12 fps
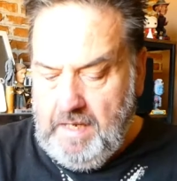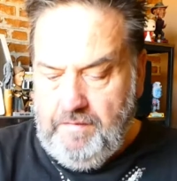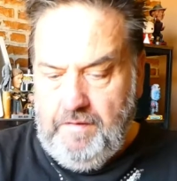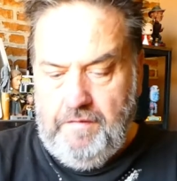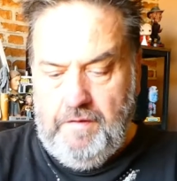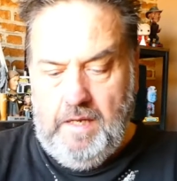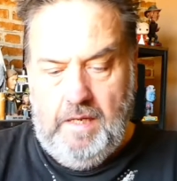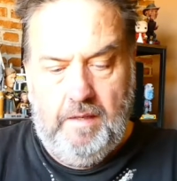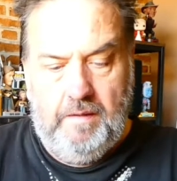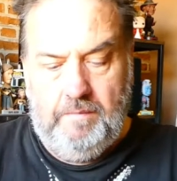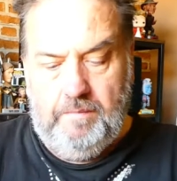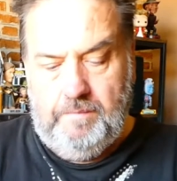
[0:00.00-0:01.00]
everything
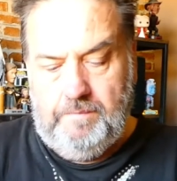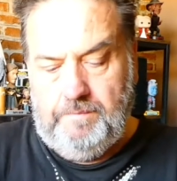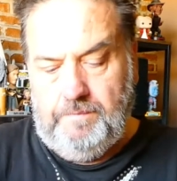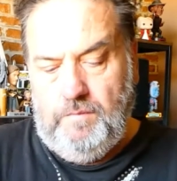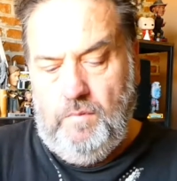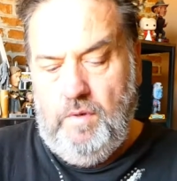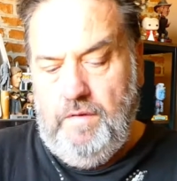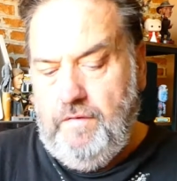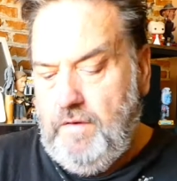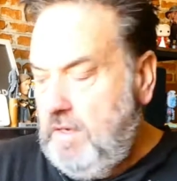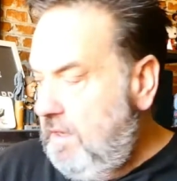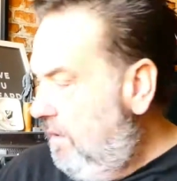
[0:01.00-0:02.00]
with,
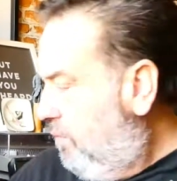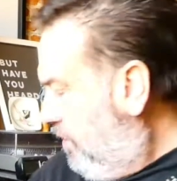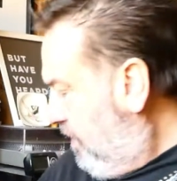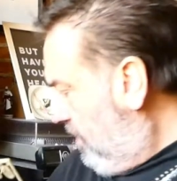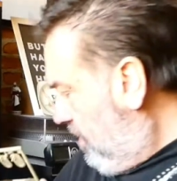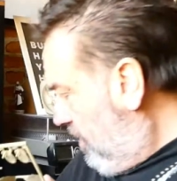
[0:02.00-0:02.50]
what did I